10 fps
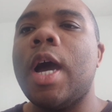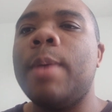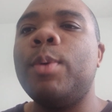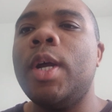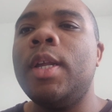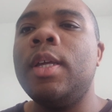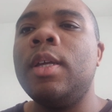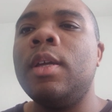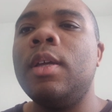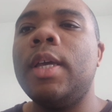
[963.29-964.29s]

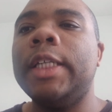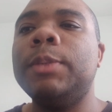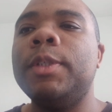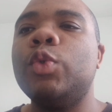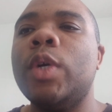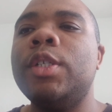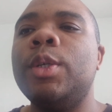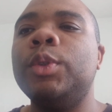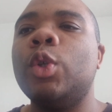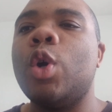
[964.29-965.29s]
Operating expense
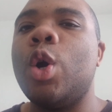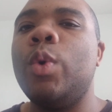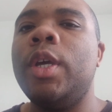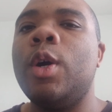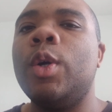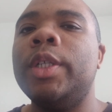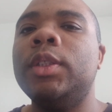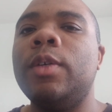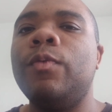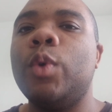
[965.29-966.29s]
ratios or
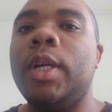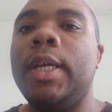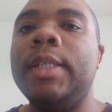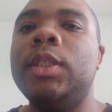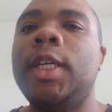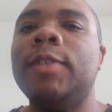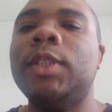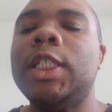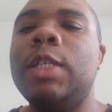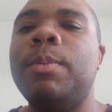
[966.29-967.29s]
OERs for ETFs
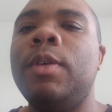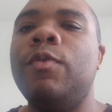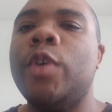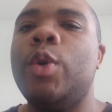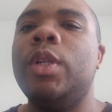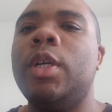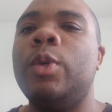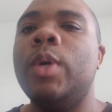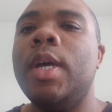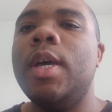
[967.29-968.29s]
tend to be very
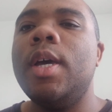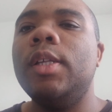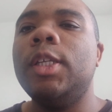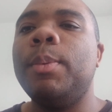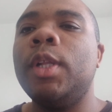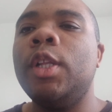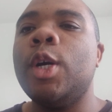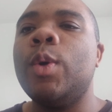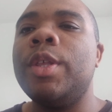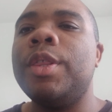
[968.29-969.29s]
low, typically
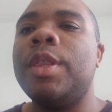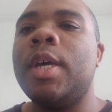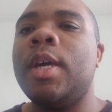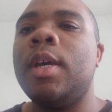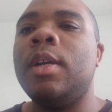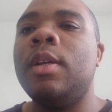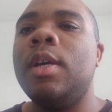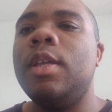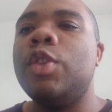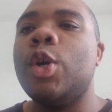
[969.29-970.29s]
lower than
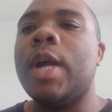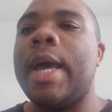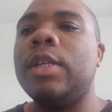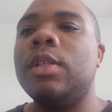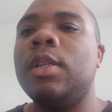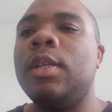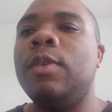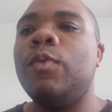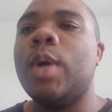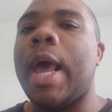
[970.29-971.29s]
they are actually
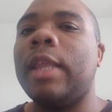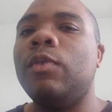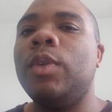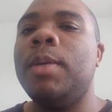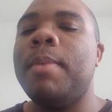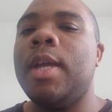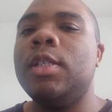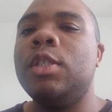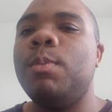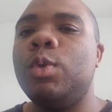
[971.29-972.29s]
for actively
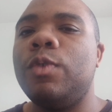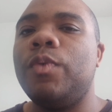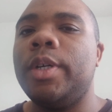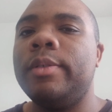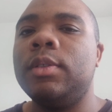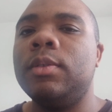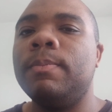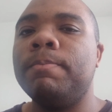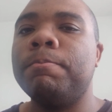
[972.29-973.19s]
managed mutual funds.